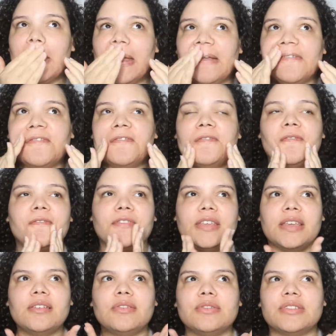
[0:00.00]
It
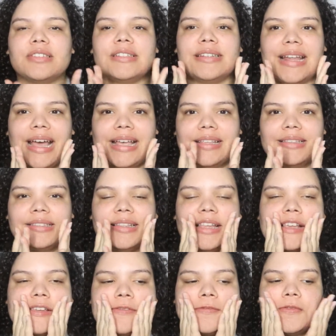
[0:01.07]
feels nice,
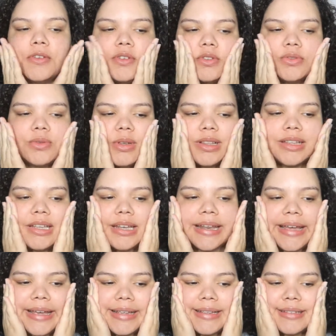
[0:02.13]
like it feels really
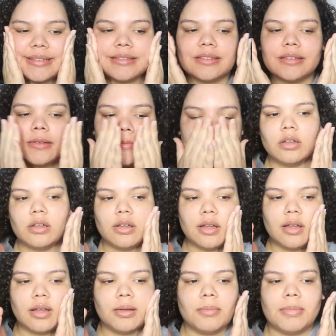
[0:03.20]
nice.
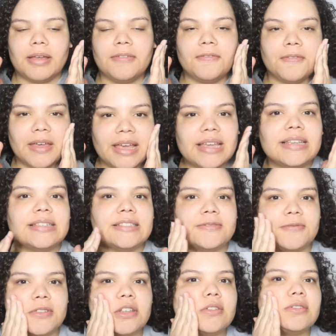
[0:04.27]
My face
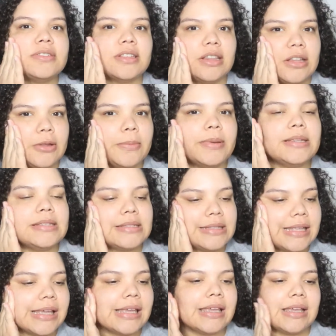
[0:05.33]
feels a little bit
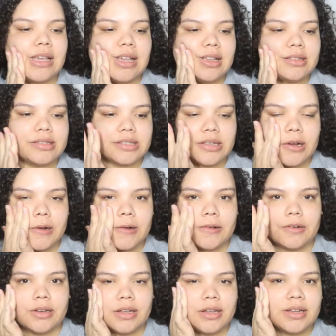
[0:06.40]
sticky,
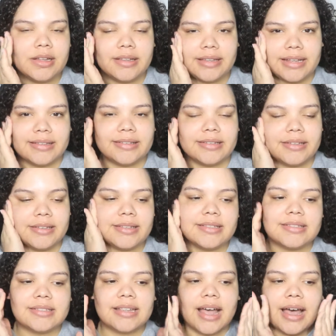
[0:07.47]
so that's a good
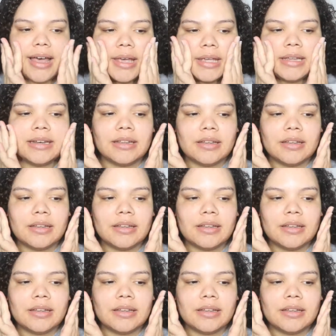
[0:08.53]
sign.